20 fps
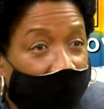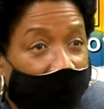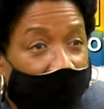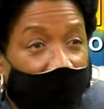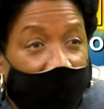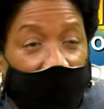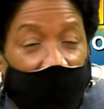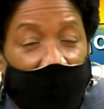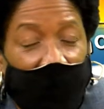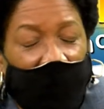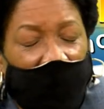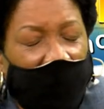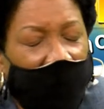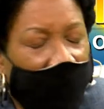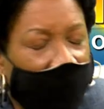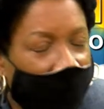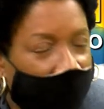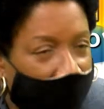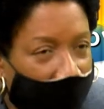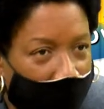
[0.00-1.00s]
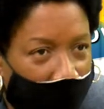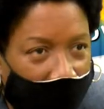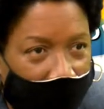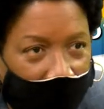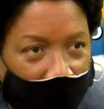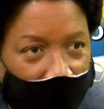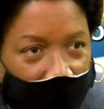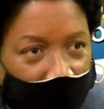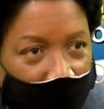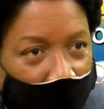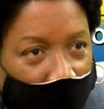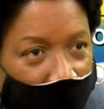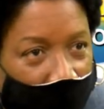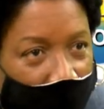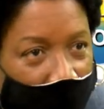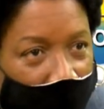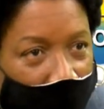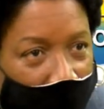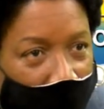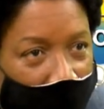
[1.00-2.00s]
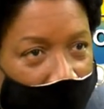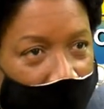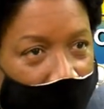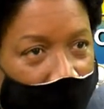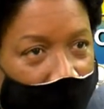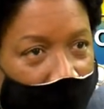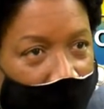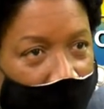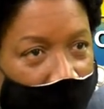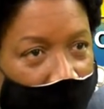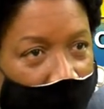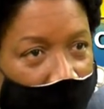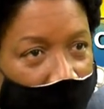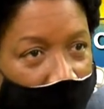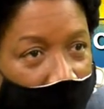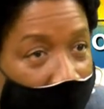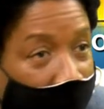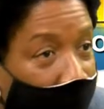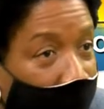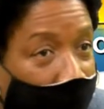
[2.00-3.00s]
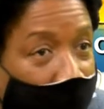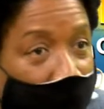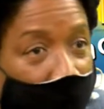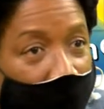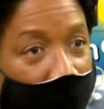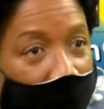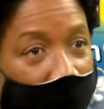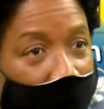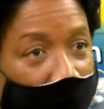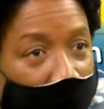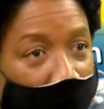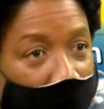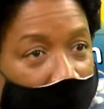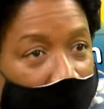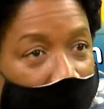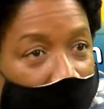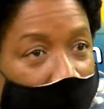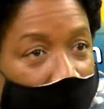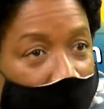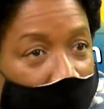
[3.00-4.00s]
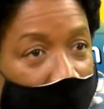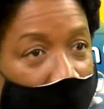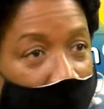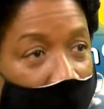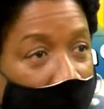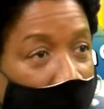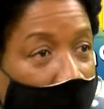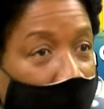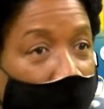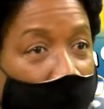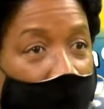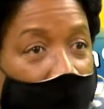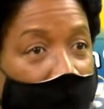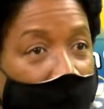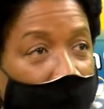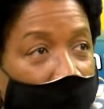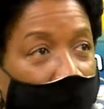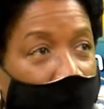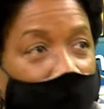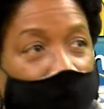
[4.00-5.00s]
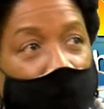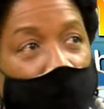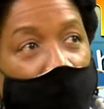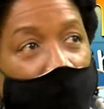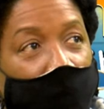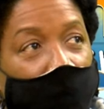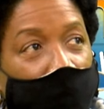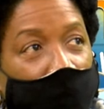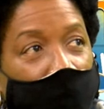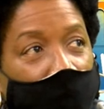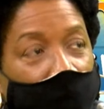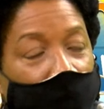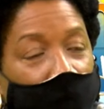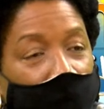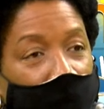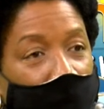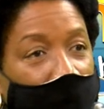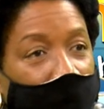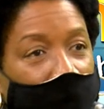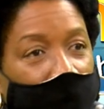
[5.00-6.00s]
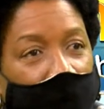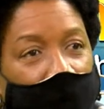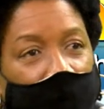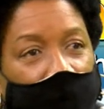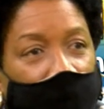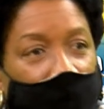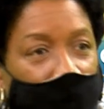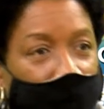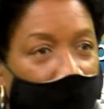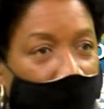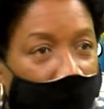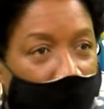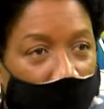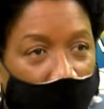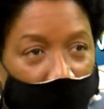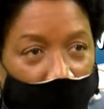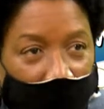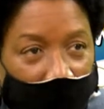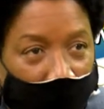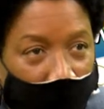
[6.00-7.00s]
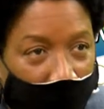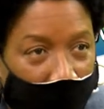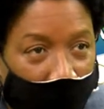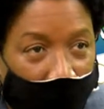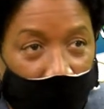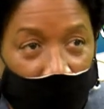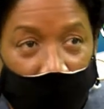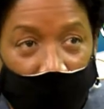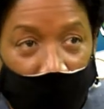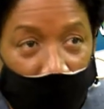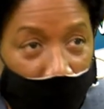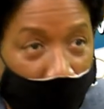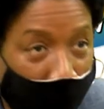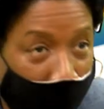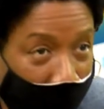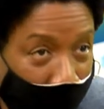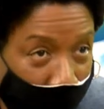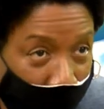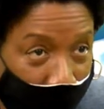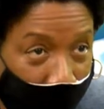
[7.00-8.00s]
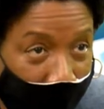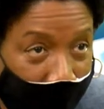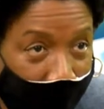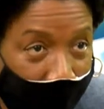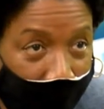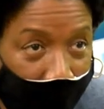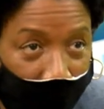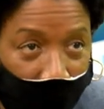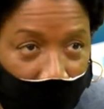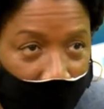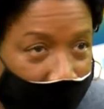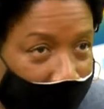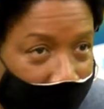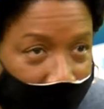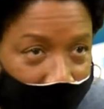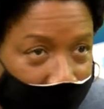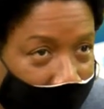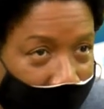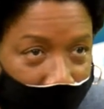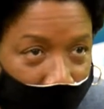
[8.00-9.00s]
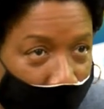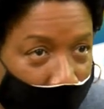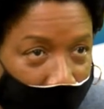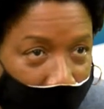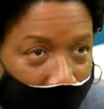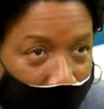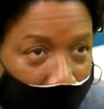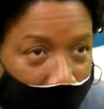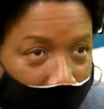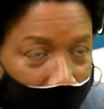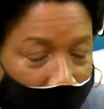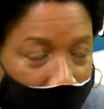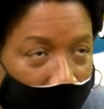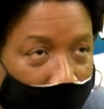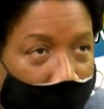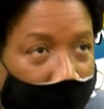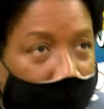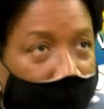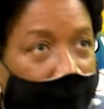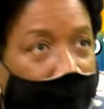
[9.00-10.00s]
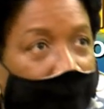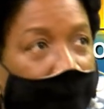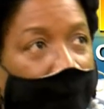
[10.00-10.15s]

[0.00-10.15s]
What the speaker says: and everybody else out there knows that should not happen. So what you want me to do, go and audit and tell you how many people eat how much? That won't happen. Mm-hmm.